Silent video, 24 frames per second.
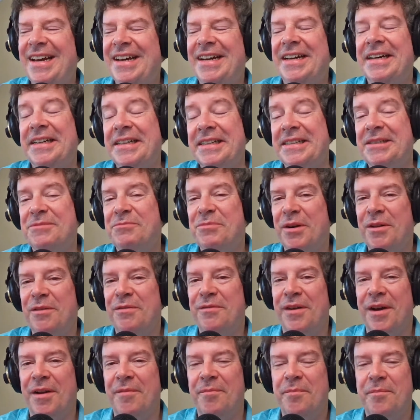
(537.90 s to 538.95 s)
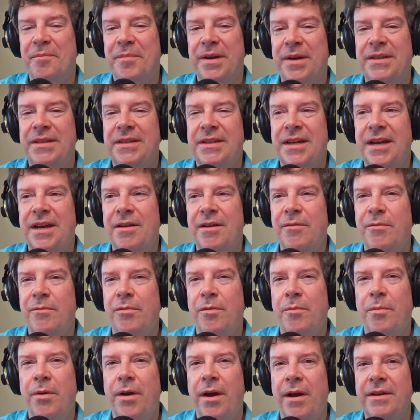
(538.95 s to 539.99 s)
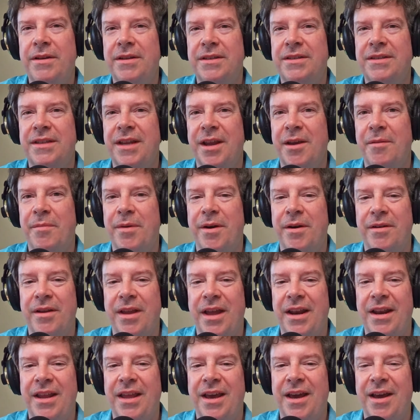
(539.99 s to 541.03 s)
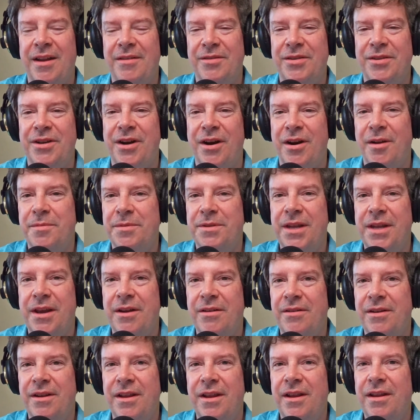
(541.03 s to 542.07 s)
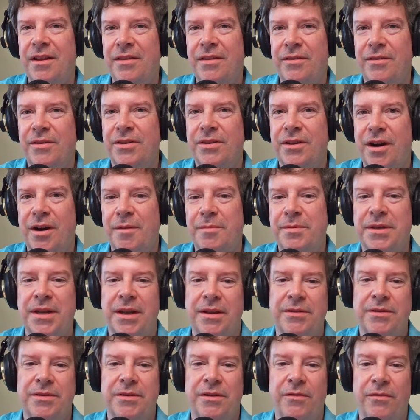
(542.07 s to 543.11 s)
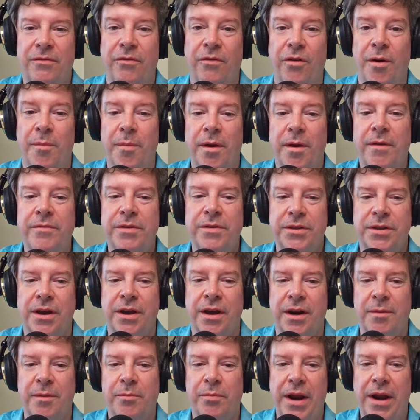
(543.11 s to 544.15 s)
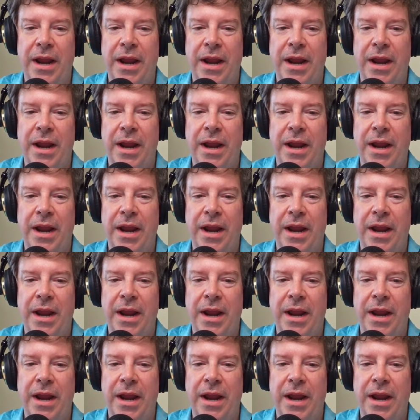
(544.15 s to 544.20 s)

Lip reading: It's pretty fun. But we'll probably just think about any kind of startup sound. Those startup sounds are a form of sonic